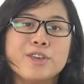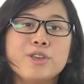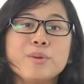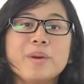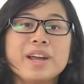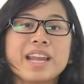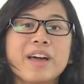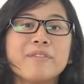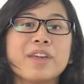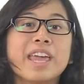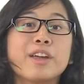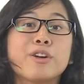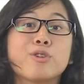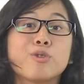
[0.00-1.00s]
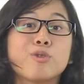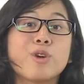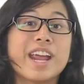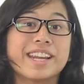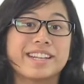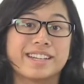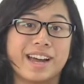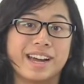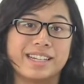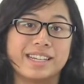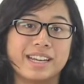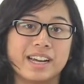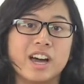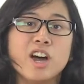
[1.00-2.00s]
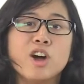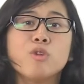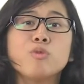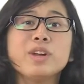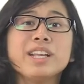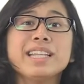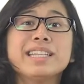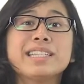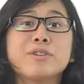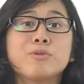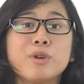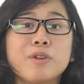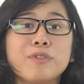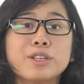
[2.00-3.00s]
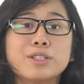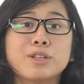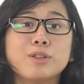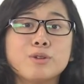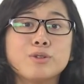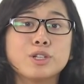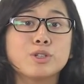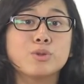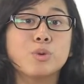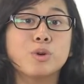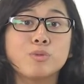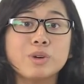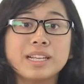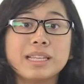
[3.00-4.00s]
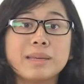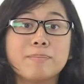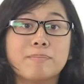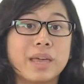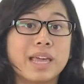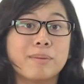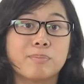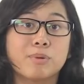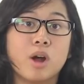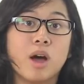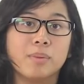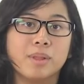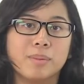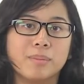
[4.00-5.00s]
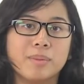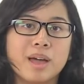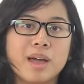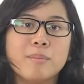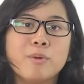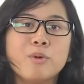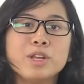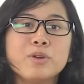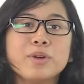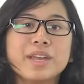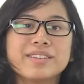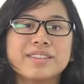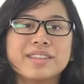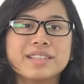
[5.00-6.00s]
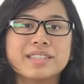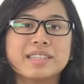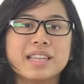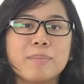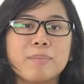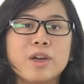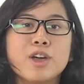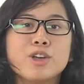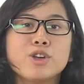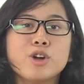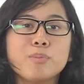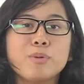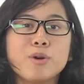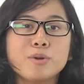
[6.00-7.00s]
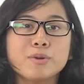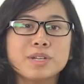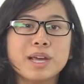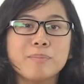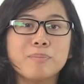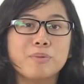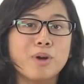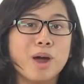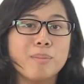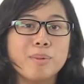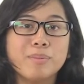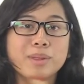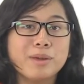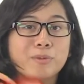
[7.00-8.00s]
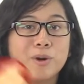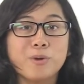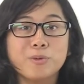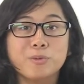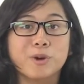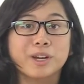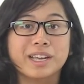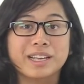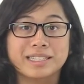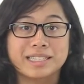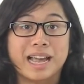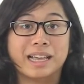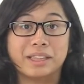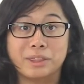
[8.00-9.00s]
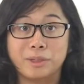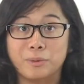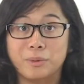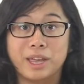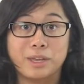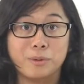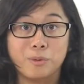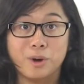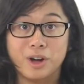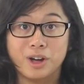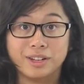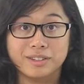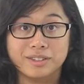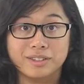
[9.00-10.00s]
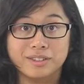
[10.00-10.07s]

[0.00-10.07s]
You might have a great idea, a really terrific solution to a really big problem. But when you get to this step, your prototype probably won't work exactly the way you want.